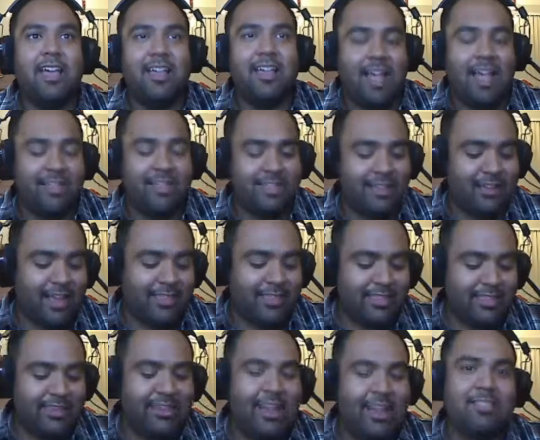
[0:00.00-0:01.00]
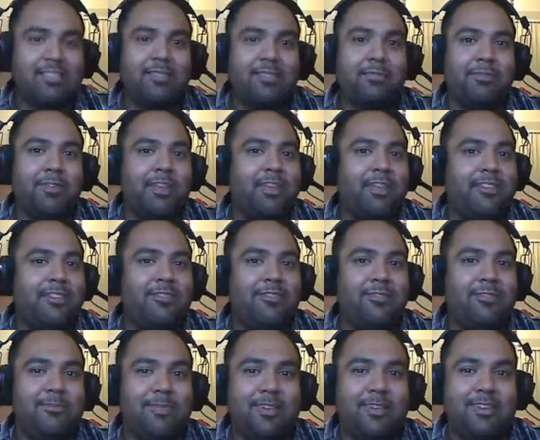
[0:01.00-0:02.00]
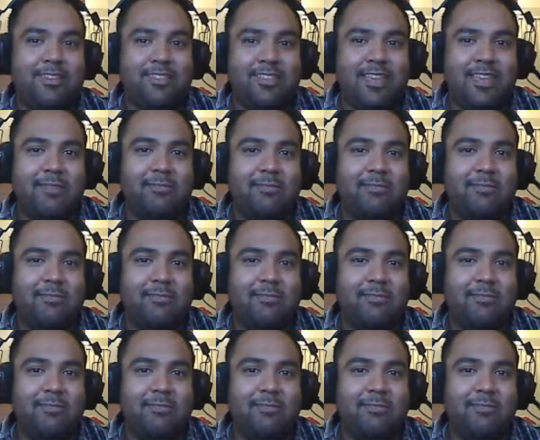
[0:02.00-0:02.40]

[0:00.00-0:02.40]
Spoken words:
I think that's the plan too, because I